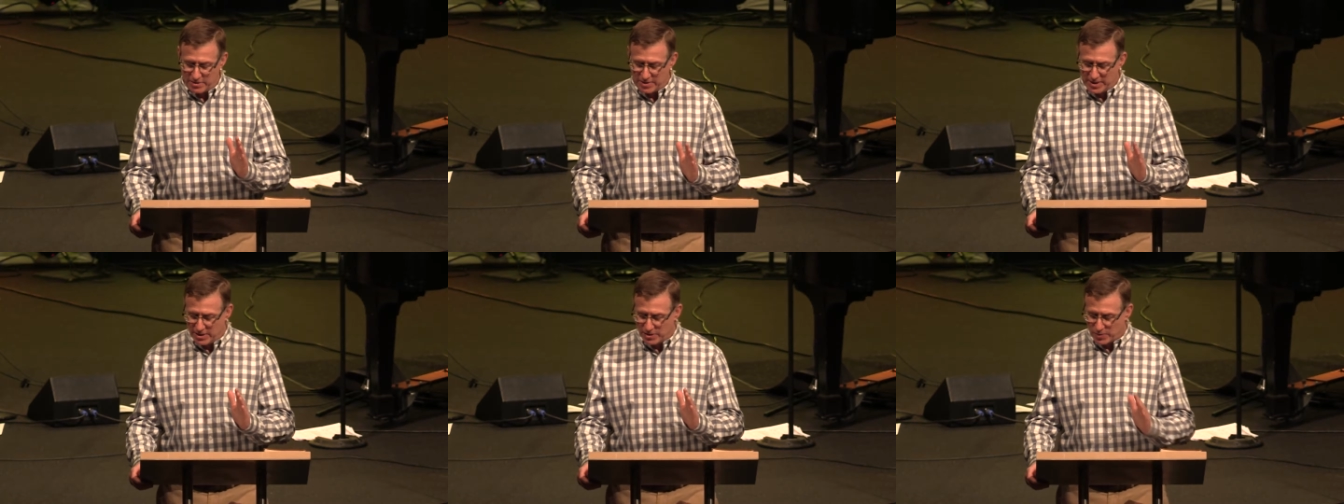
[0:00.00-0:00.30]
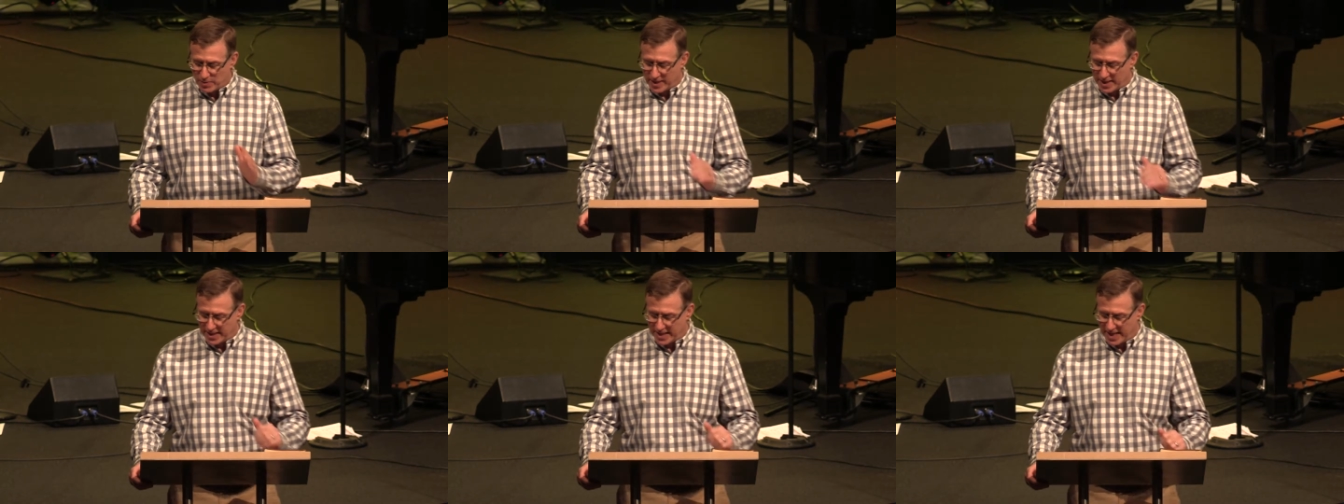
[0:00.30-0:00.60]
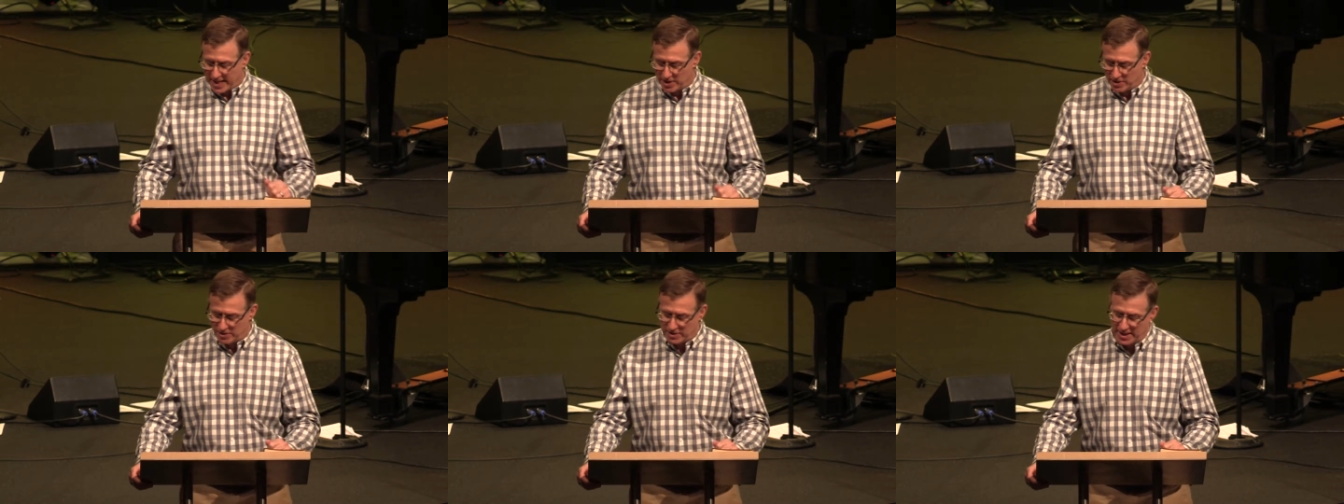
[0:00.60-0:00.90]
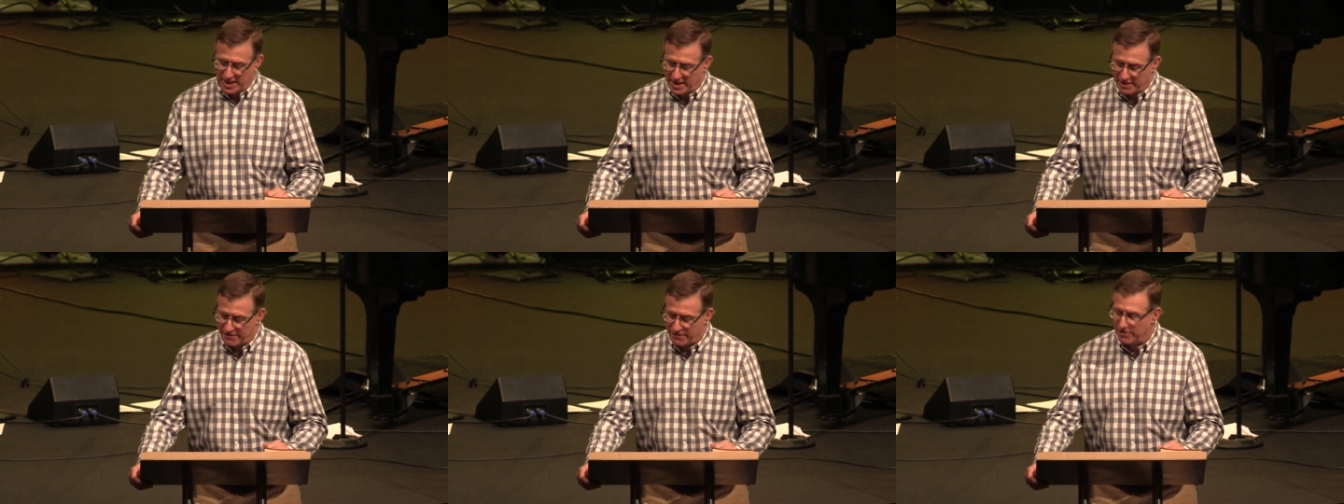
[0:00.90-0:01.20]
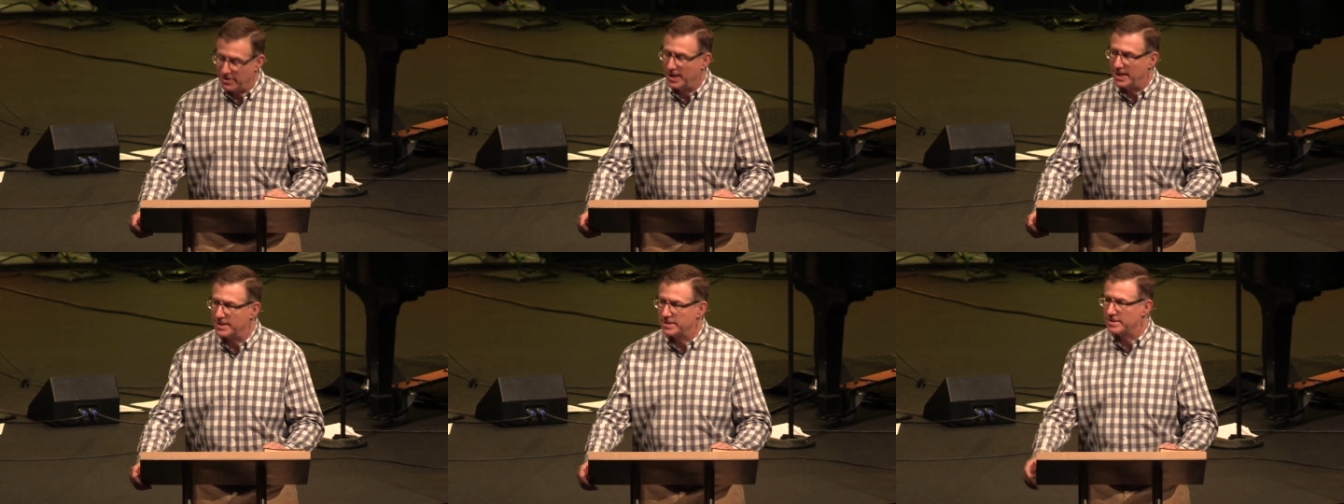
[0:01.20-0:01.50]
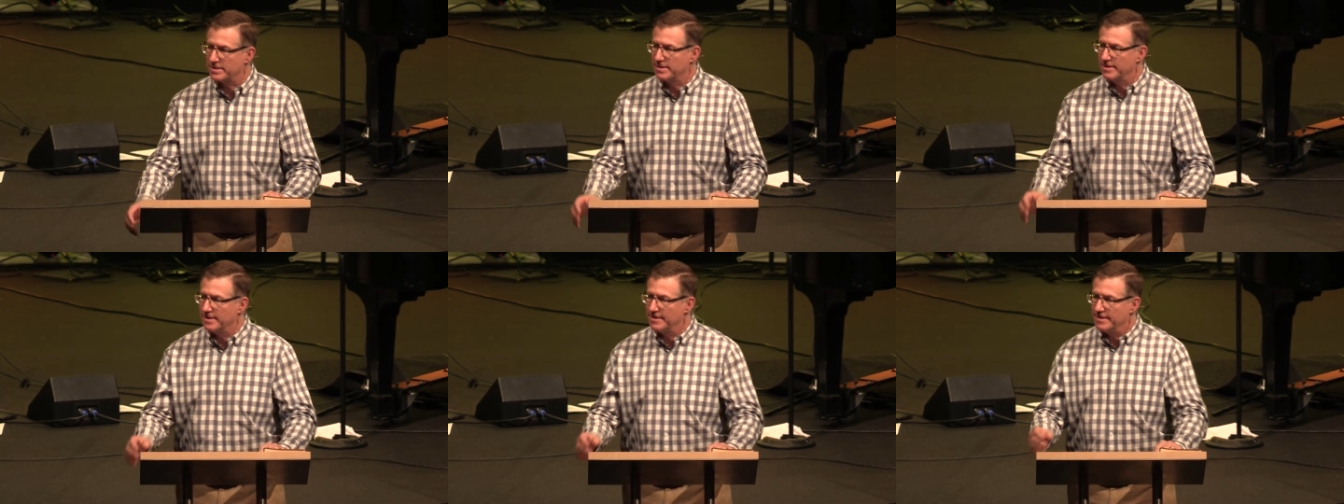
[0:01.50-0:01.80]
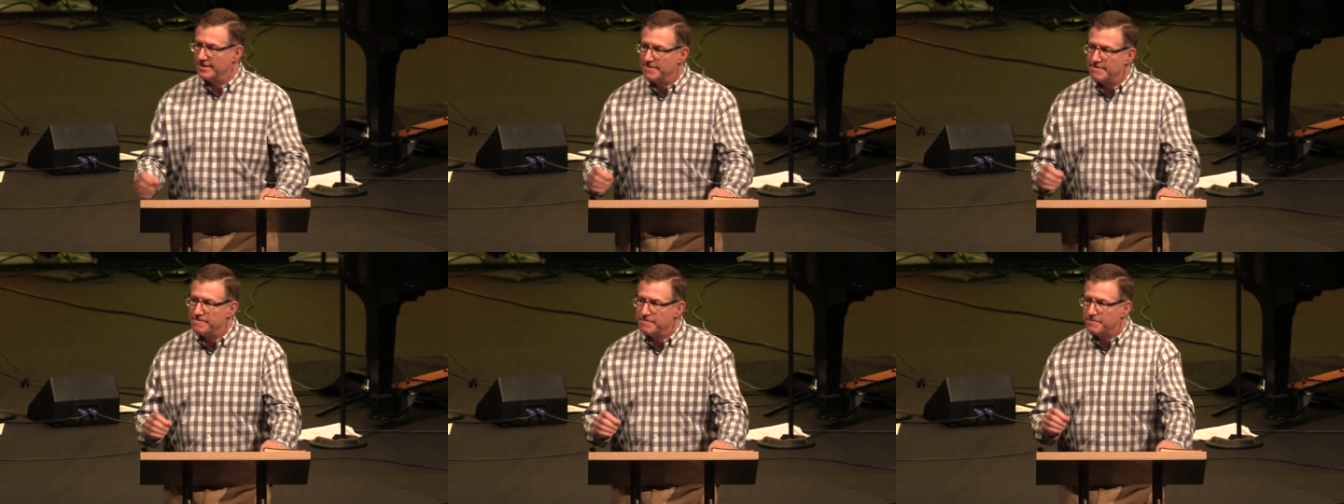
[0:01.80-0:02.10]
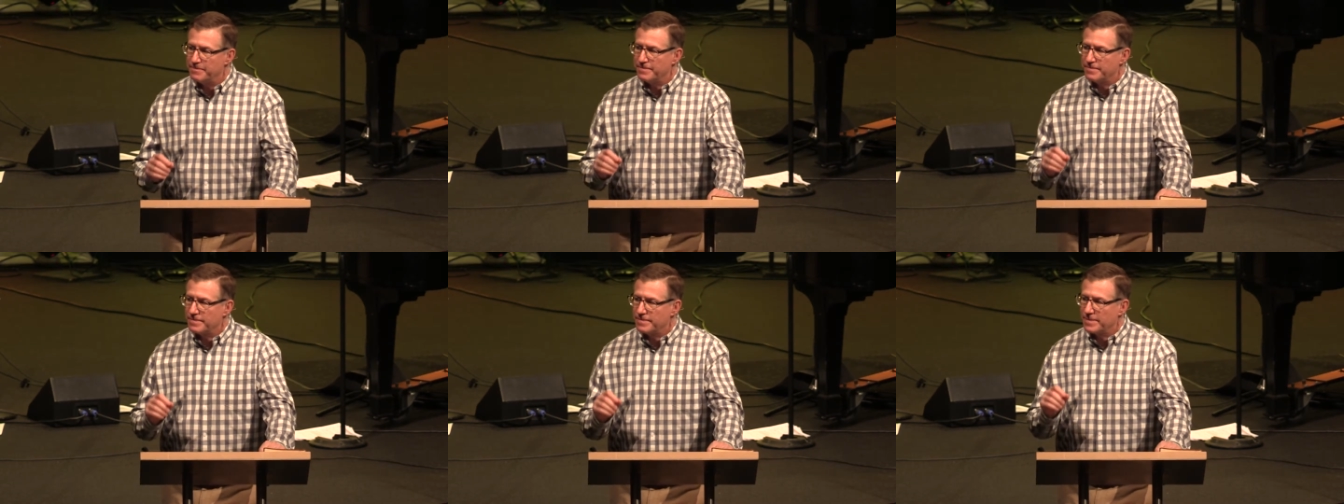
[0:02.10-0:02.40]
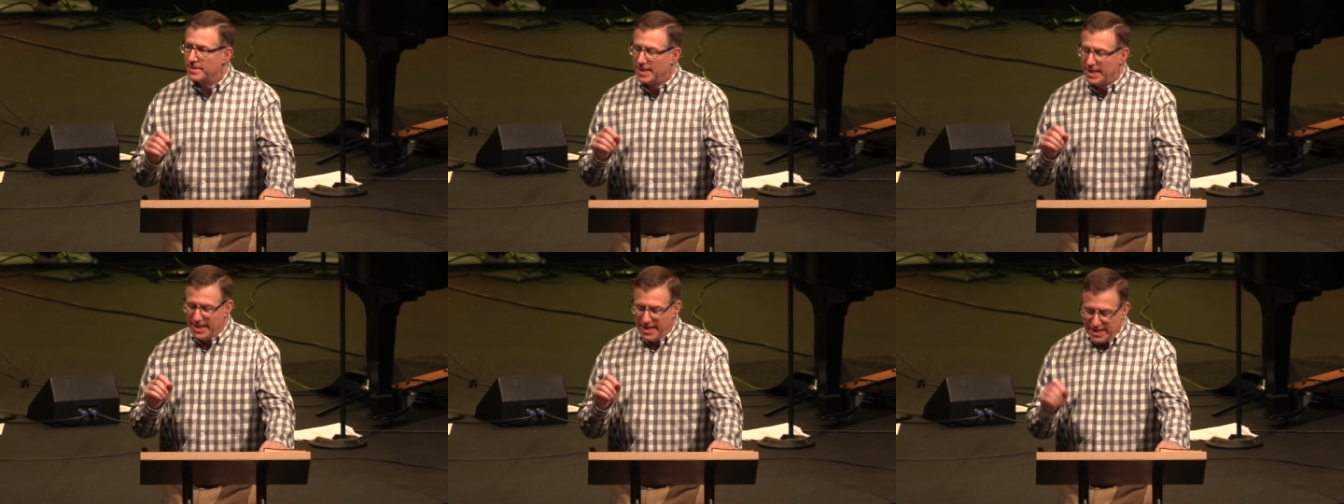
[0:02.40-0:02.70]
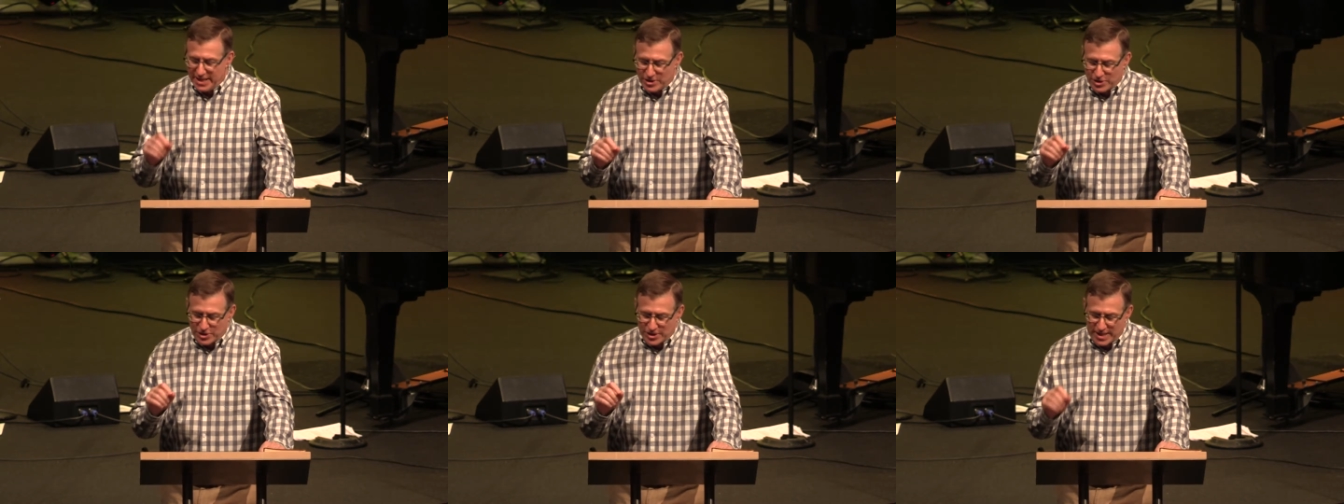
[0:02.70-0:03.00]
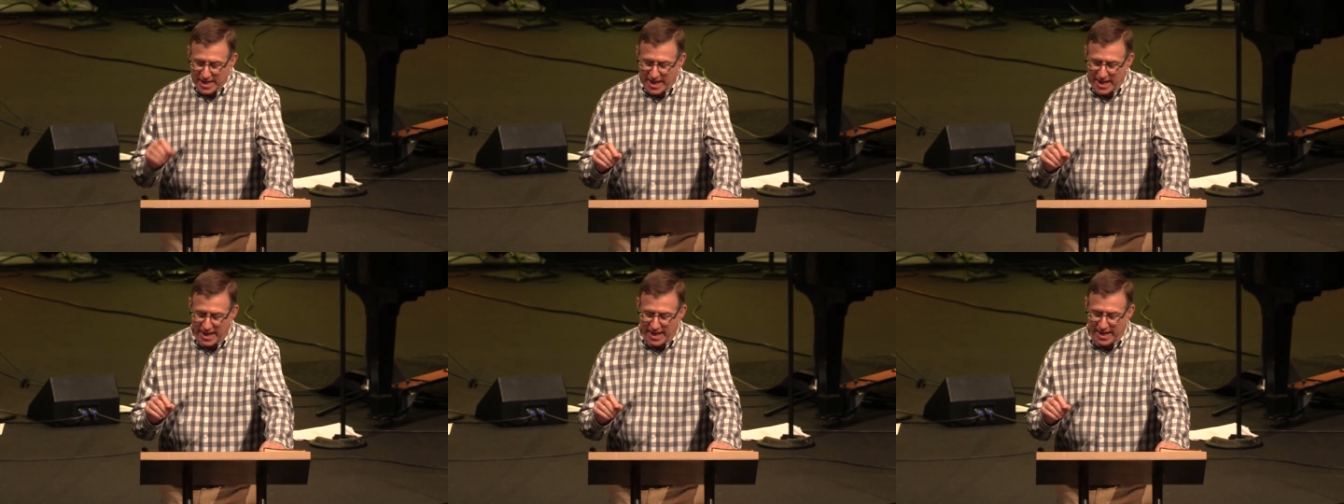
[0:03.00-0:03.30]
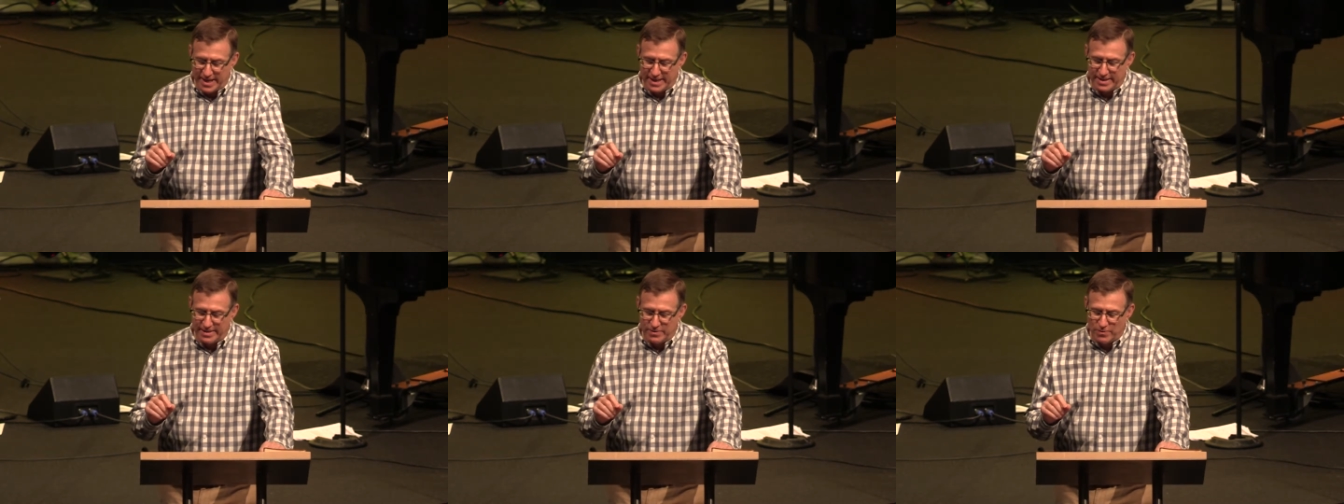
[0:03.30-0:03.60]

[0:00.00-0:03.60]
Here's what it can look like for us. Each day,